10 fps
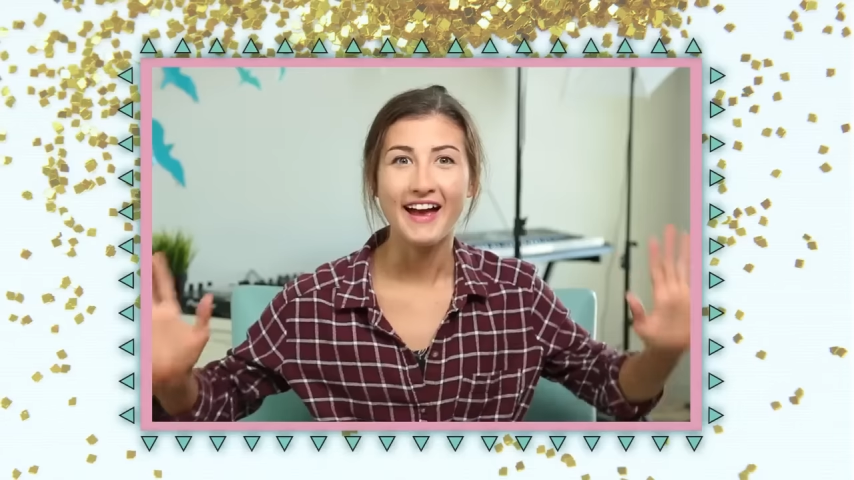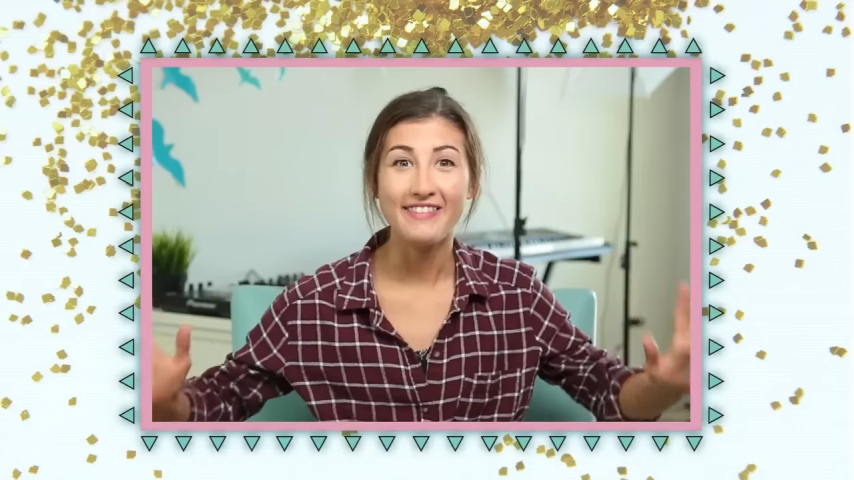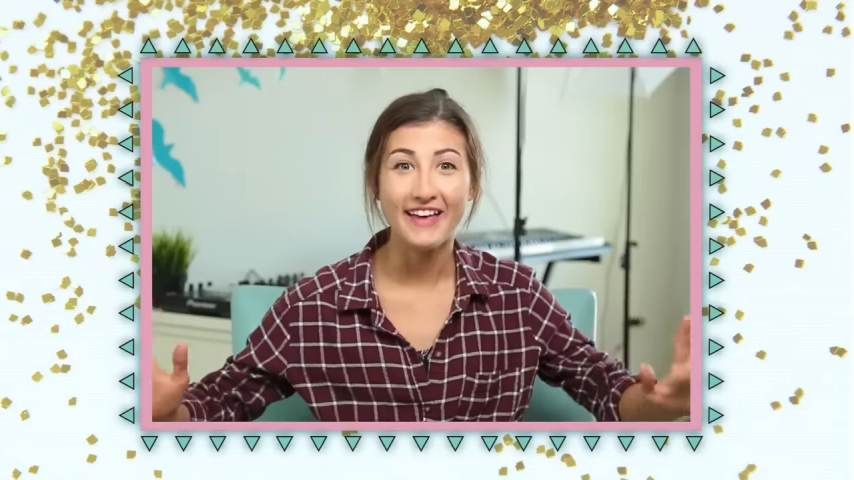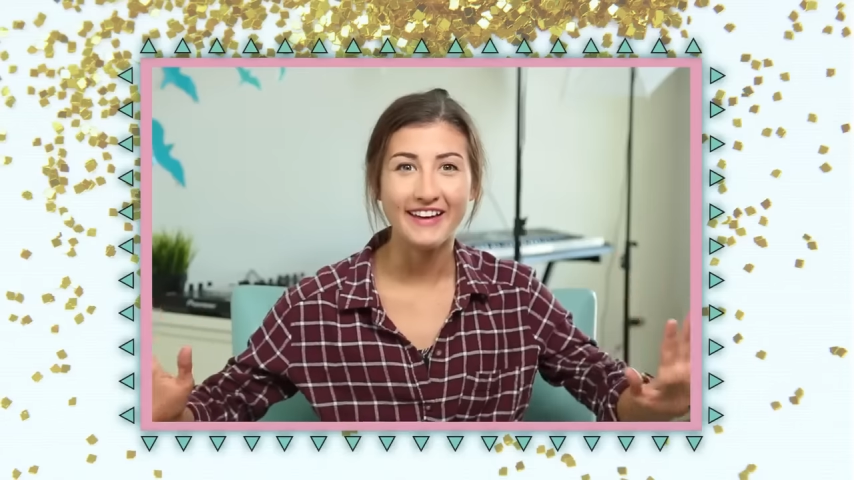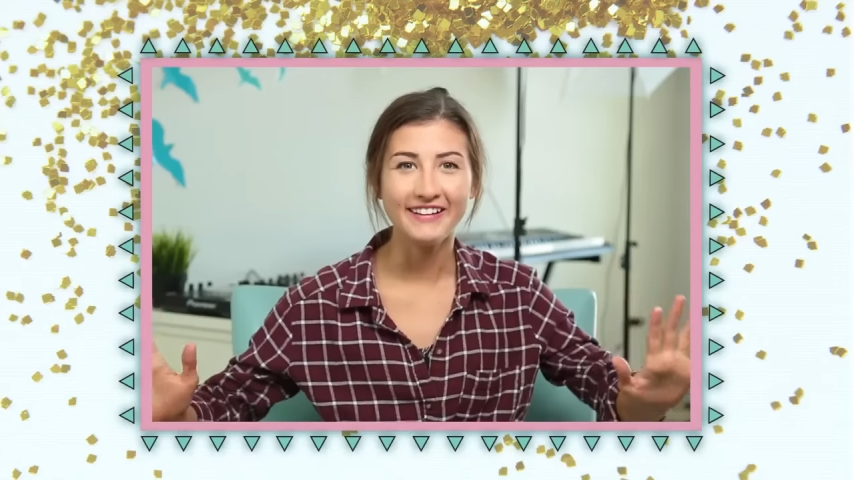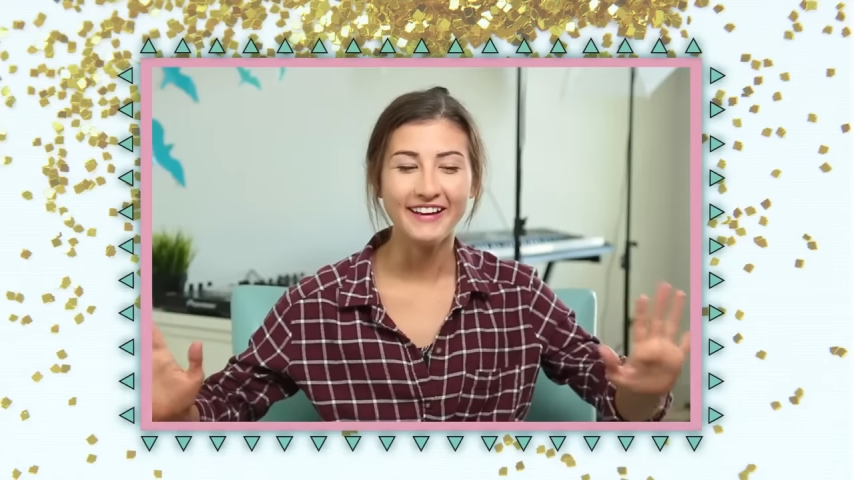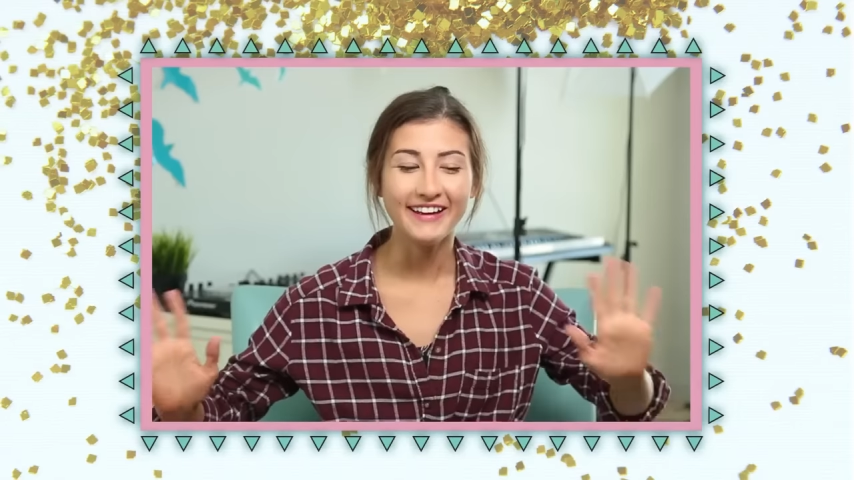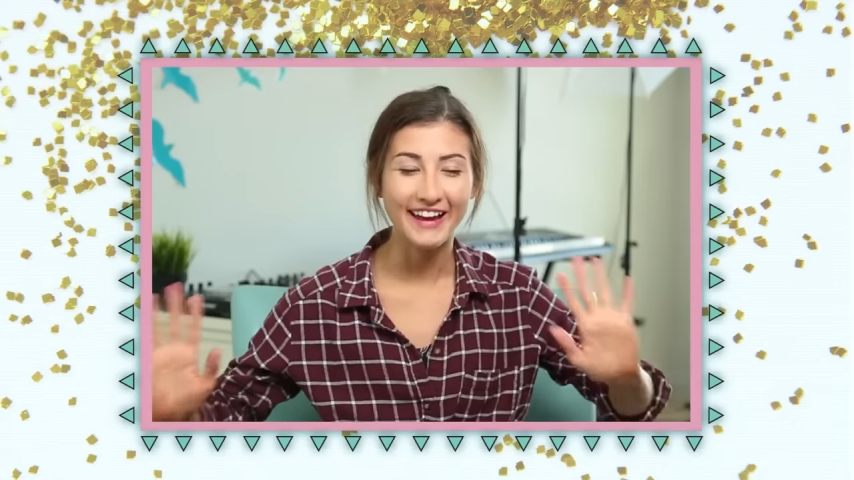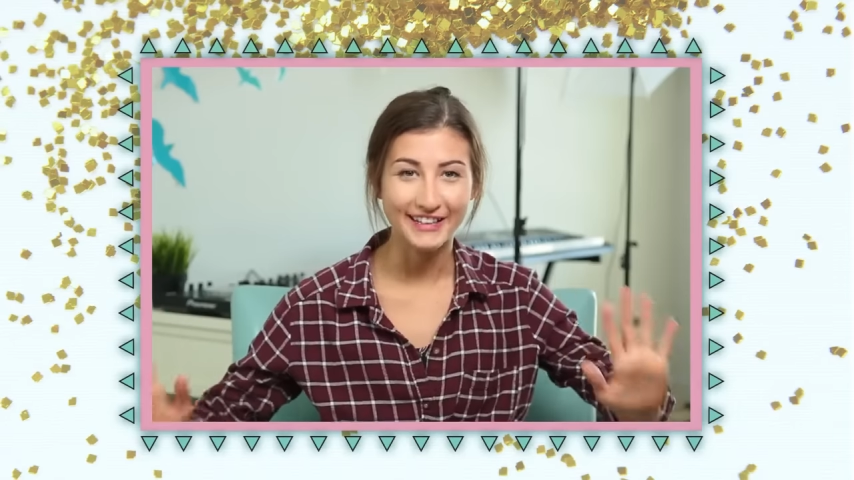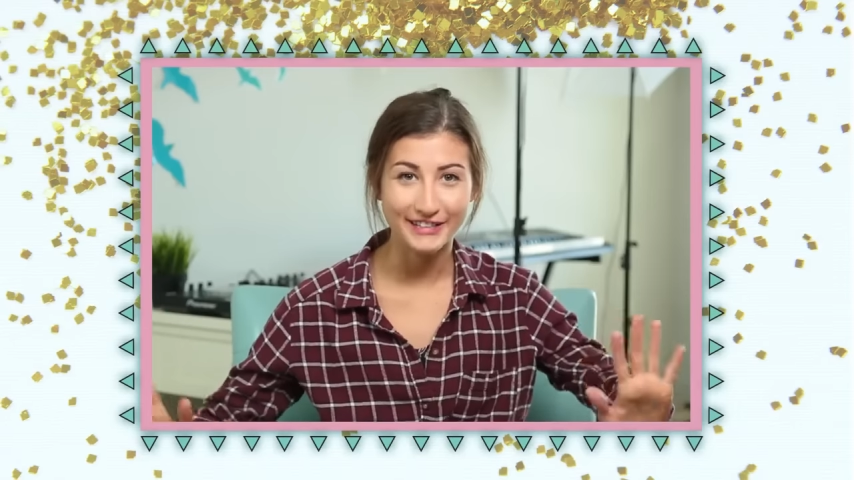And then
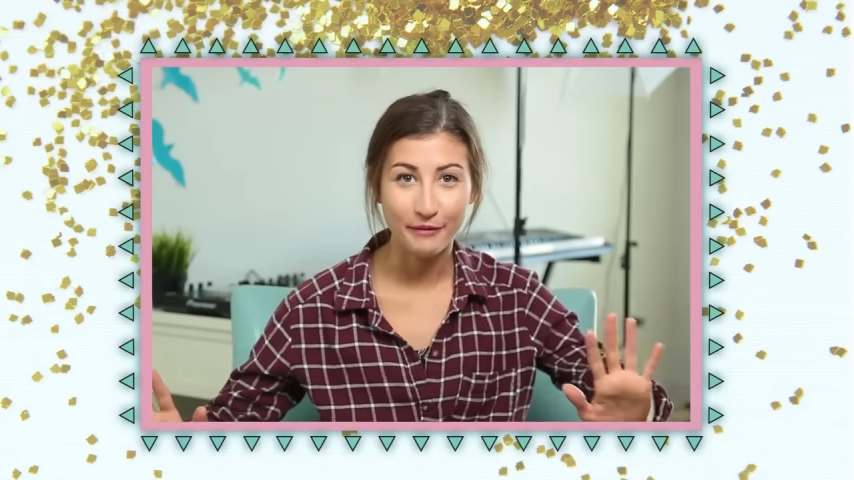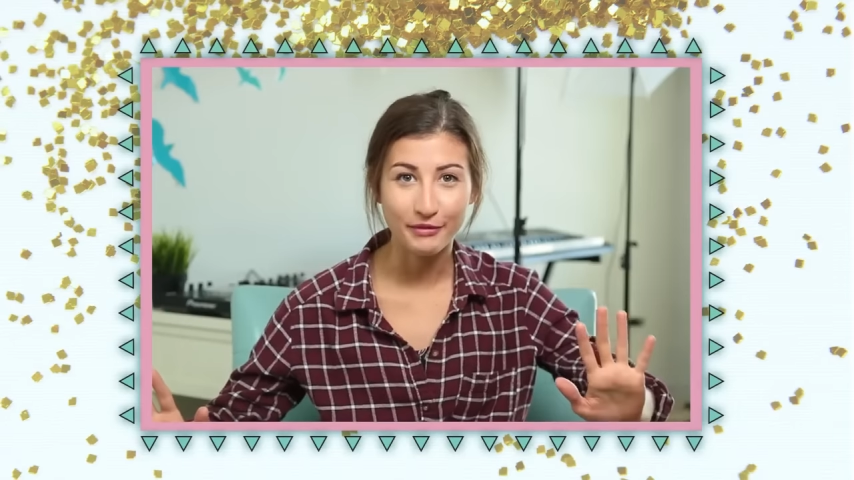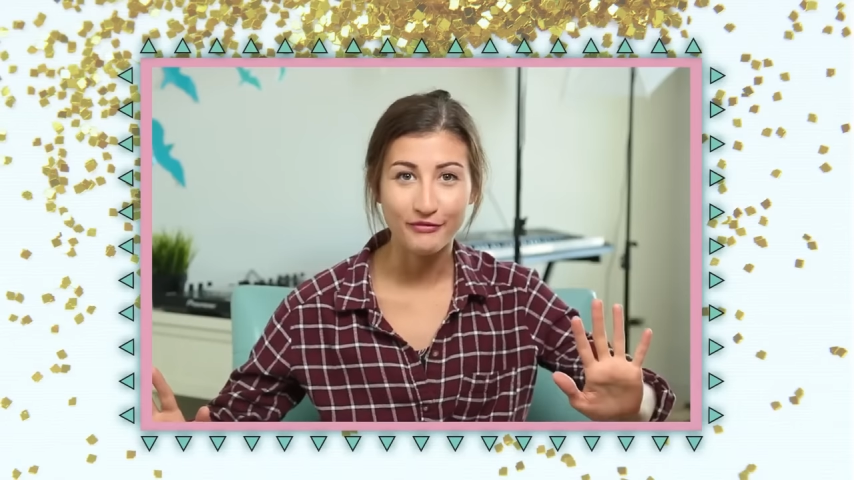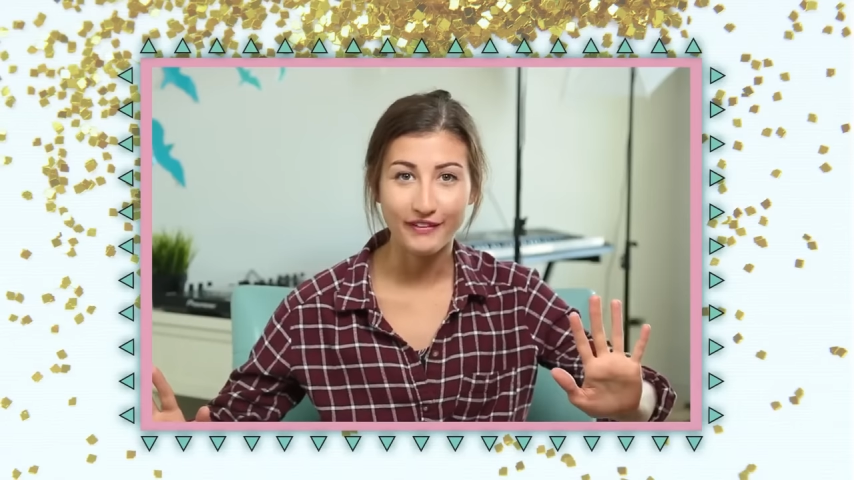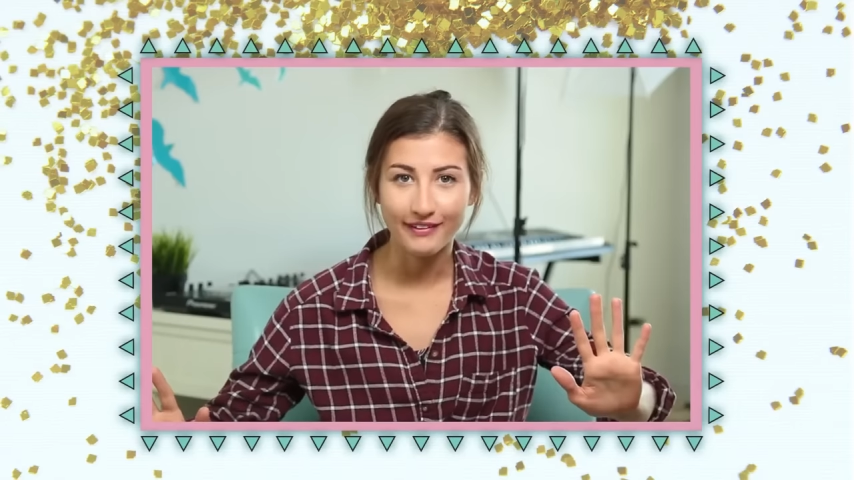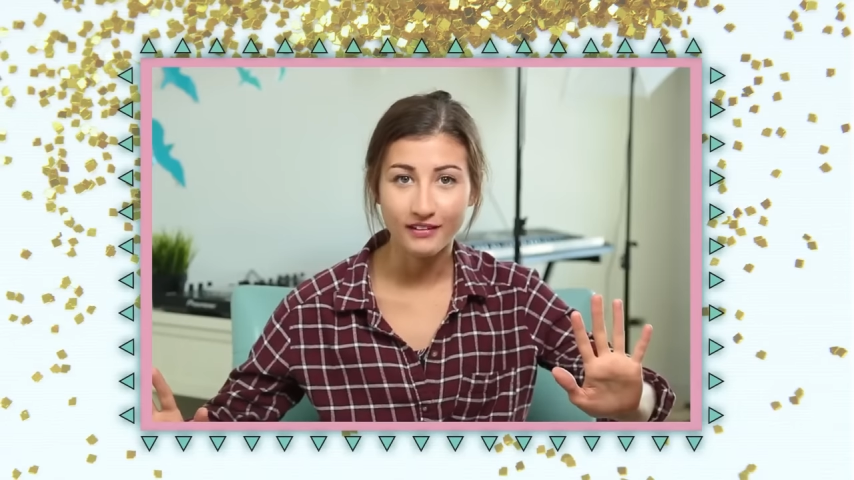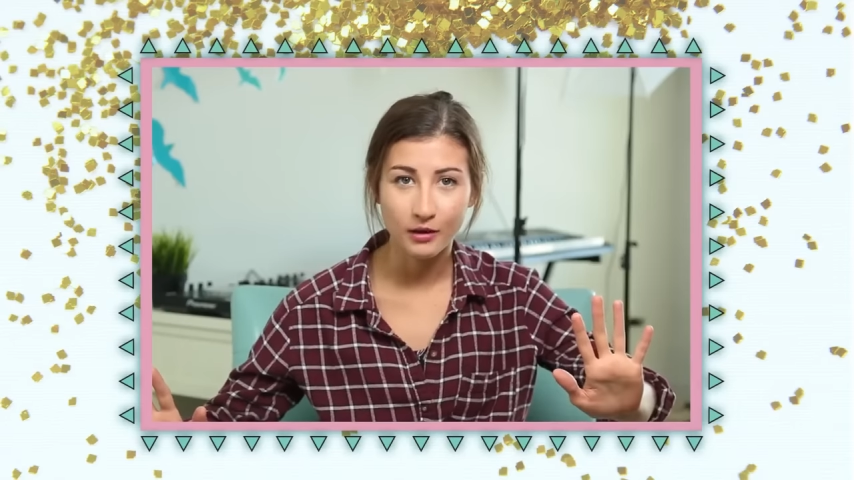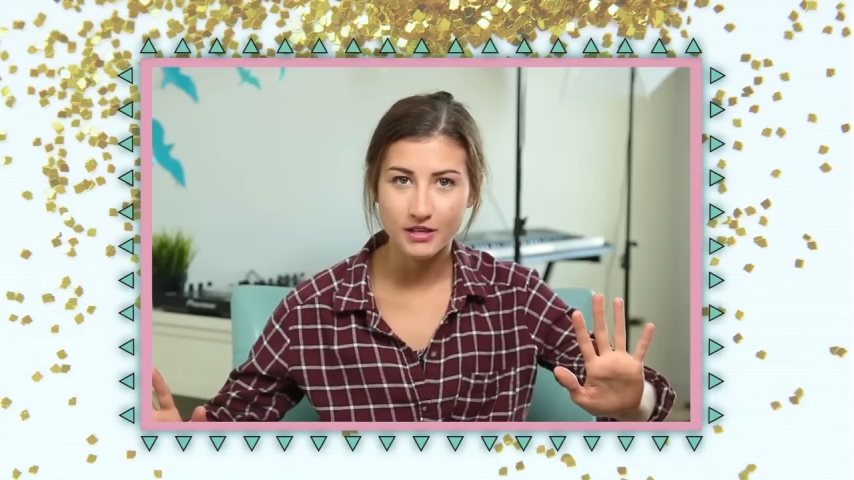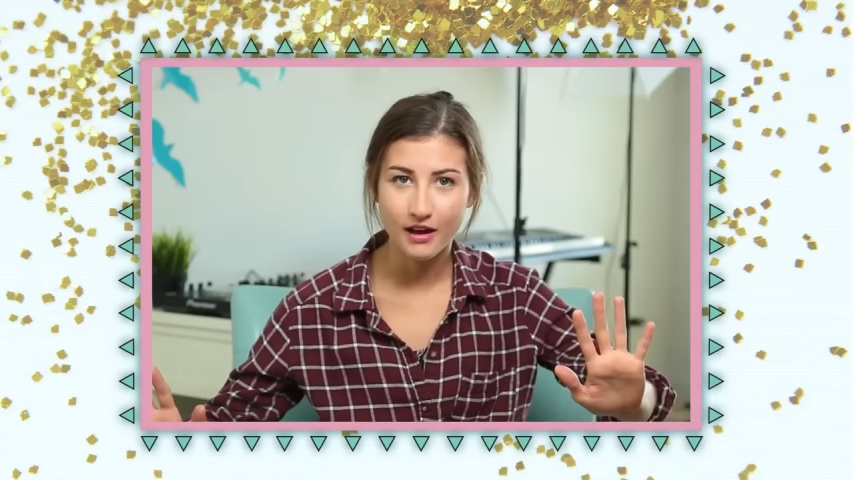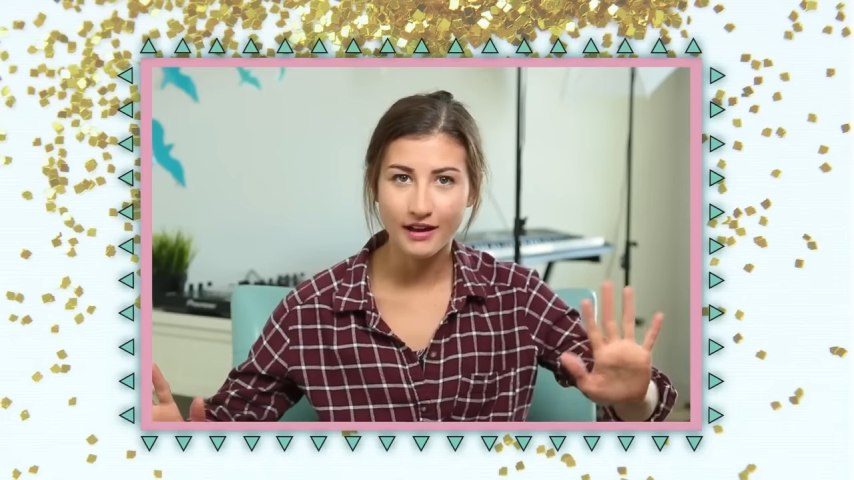Can't Stop the Feeling
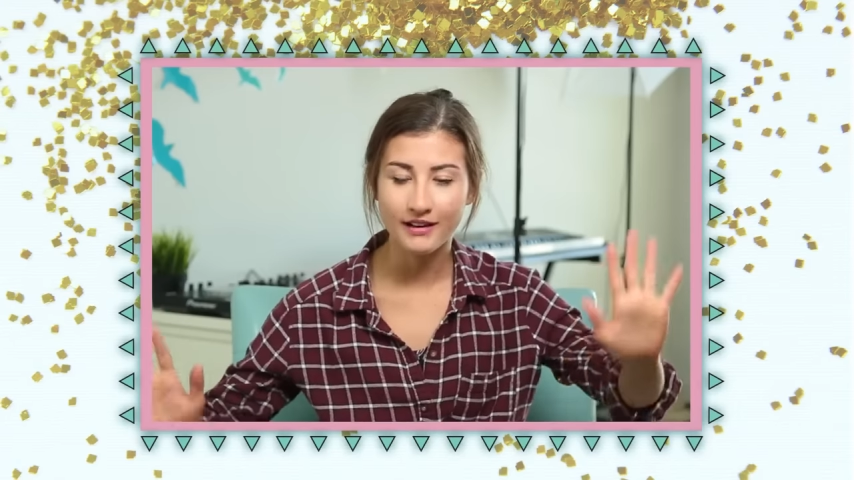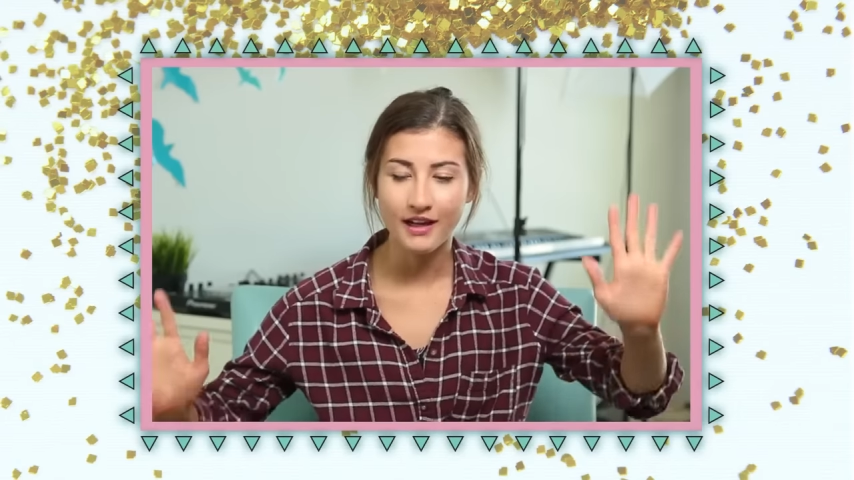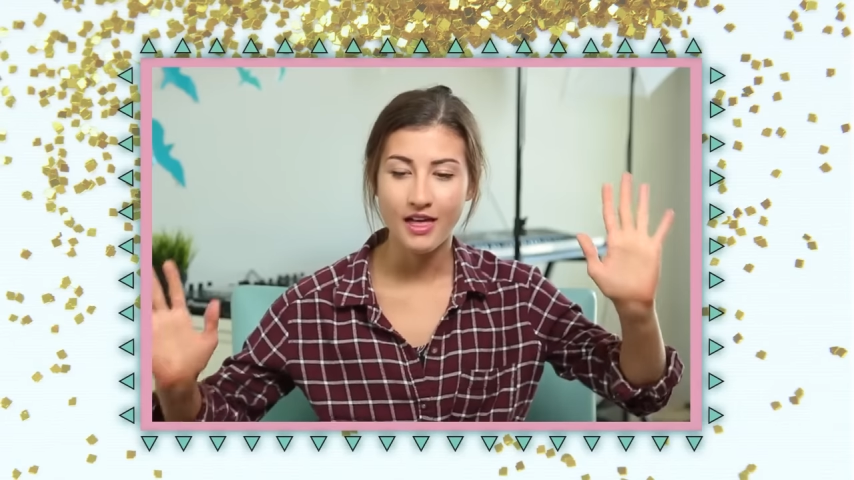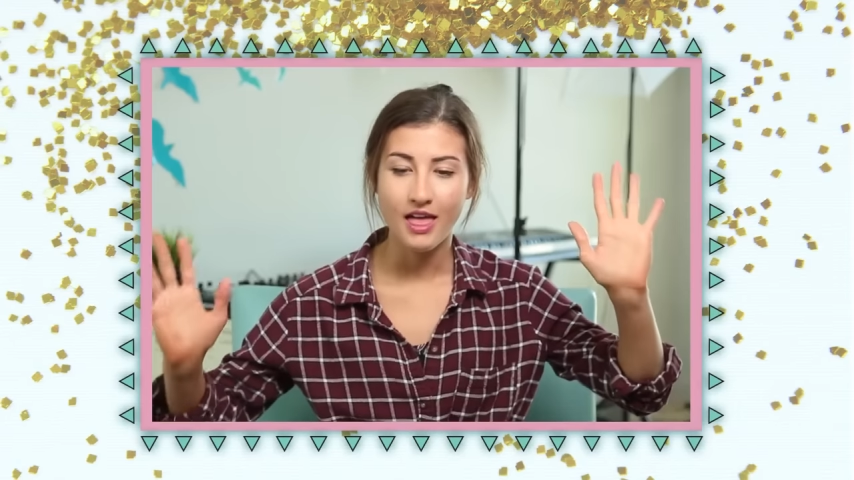comes on,